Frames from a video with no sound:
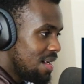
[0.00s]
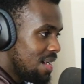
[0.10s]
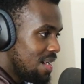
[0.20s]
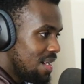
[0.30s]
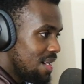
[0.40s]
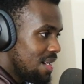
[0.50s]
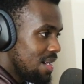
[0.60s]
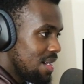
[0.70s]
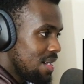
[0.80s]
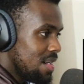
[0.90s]

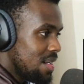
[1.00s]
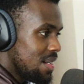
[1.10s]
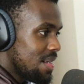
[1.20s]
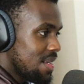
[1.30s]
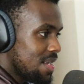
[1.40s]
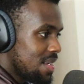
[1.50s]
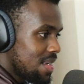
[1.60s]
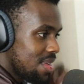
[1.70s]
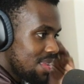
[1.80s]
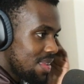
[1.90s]

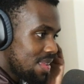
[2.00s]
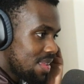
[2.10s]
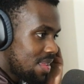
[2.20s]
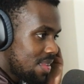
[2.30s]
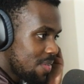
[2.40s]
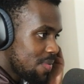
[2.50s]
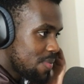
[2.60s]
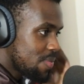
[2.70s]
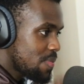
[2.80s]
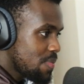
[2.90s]

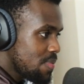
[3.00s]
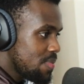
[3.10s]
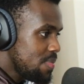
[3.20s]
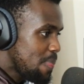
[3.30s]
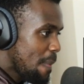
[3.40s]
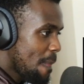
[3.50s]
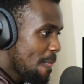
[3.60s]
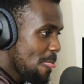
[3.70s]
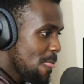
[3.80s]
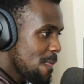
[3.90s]

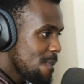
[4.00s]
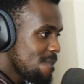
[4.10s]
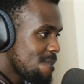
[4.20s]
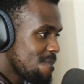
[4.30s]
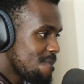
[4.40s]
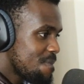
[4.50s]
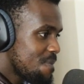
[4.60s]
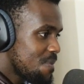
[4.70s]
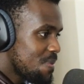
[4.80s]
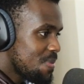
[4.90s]

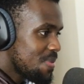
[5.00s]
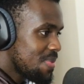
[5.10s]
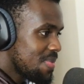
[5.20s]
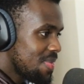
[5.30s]
(no one is talking)